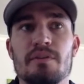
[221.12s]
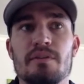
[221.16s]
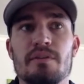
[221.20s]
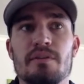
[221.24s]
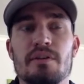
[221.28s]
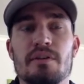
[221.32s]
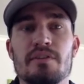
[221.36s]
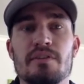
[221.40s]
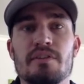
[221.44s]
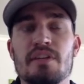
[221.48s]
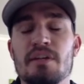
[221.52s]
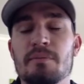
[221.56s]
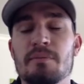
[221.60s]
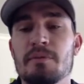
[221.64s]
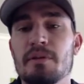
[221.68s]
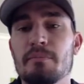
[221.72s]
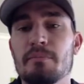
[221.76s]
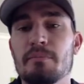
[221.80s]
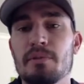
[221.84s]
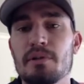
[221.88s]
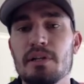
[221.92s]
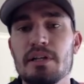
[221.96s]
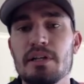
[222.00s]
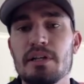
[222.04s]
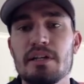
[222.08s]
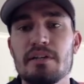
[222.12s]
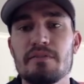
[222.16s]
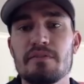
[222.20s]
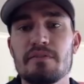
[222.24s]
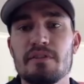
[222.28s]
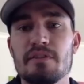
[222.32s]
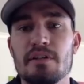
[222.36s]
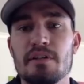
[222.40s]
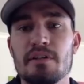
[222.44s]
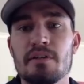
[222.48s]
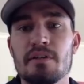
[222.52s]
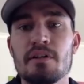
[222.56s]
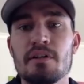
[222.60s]
a team that believed
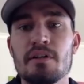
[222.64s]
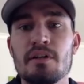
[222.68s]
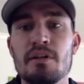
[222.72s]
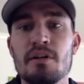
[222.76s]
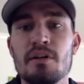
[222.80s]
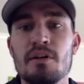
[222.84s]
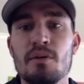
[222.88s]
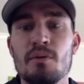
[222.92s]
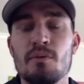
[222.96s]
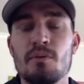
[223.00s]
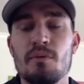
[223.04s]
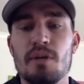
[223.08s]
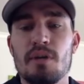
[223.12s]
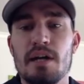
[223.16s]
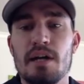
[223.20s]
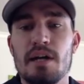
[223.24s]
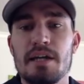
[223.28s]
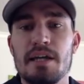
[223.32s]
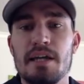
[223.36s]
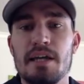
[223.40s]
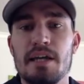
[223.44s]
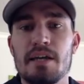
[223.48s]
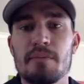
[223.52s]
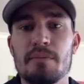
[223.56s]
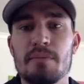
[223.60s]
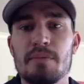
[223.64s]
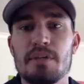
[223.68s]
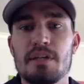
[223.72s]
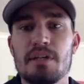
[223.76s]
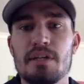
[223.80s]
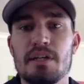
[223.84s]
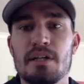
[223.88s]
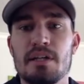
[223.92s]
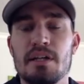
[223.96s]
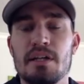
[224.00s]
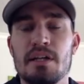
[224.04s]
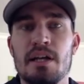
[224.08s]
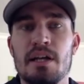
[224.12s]
in what I can be
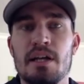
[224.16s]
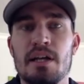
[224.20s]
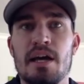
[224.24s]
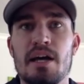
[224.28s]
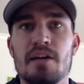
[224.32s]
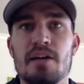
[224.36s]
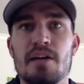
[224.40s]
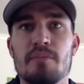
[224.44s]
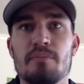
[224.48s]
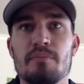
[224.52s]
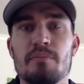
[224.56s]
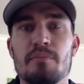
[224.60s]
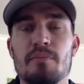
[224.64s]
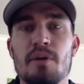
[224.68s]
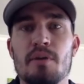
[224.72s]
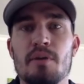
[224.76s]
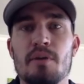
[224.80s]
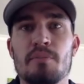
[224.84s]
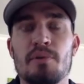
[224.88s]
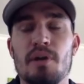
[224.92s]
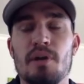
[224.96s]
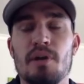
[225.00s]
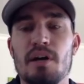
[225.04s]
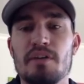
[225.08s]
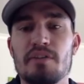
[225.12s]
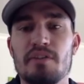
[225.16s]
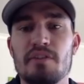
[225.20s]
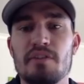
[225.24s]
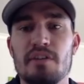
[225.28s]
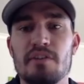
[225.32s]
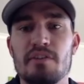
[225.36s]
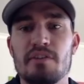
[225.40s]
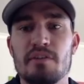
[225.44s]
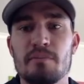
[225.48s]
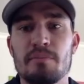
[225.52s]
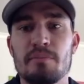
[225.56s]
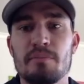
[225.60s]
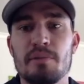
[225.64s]
and had a
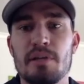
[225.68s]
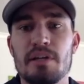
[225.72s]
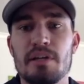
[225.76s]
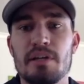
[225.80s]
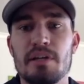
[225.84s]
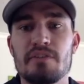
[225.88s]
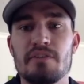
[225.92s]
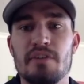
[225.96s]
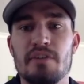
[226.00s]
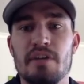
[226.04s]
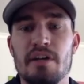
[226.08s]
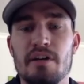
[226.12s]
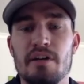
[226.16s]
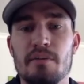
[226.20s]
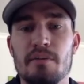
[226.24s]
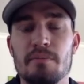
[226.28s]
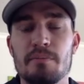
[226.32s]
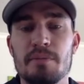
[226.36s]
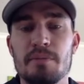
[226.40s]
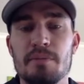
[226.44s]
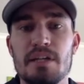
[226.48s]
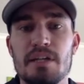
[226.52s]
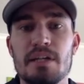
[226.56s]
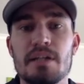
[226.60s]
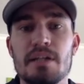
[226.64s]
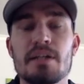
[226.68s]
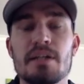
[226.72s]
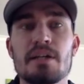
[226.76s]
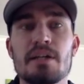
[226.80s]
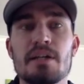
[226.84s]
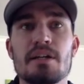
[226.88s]
process in place to help me